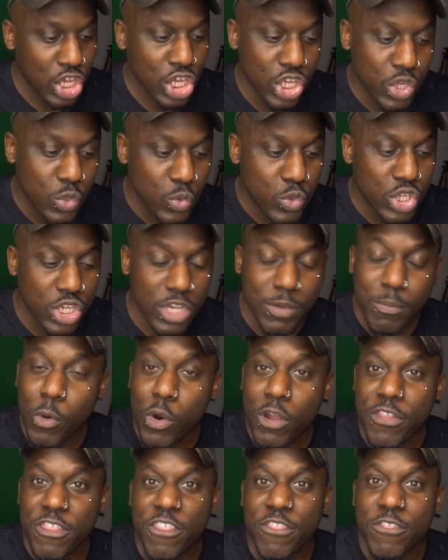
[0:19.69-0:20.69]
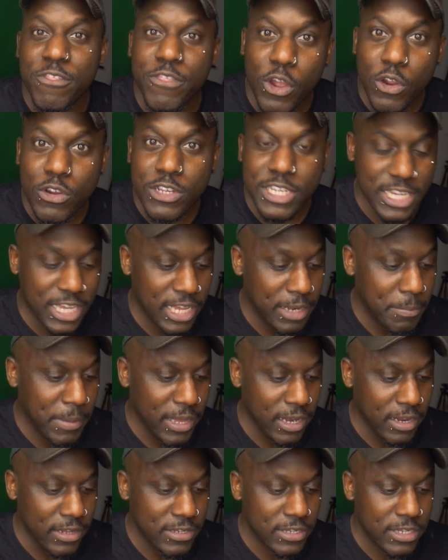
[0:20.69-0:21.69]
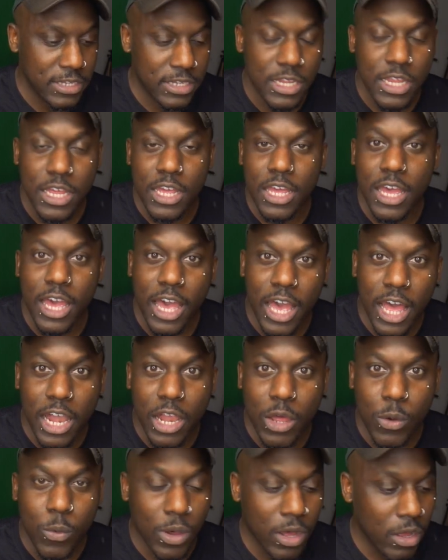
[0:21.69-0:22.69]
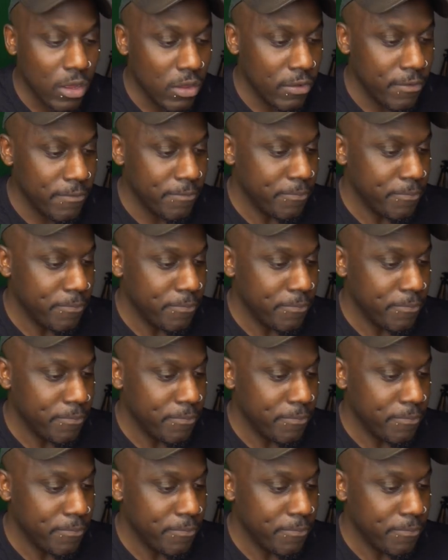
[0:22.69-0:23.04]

You took more than 13 minutes. LOL."